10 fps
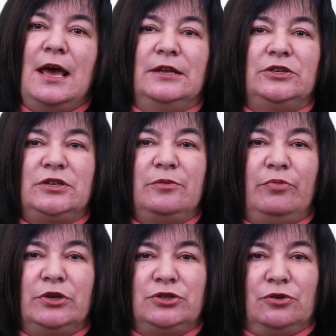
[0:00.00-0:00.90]
and
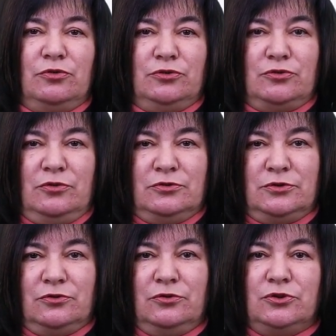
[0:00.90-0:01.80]
temperature controls
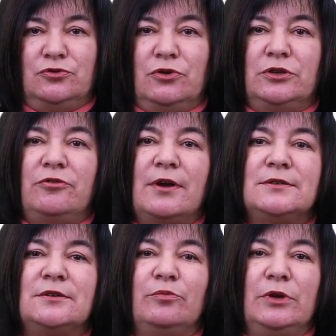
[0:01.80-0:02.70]
to ensure drug
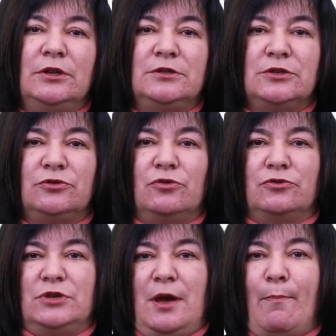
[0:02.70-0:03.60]
stability, so
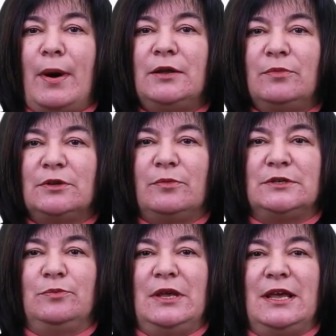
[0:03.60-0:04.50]
the apartment must be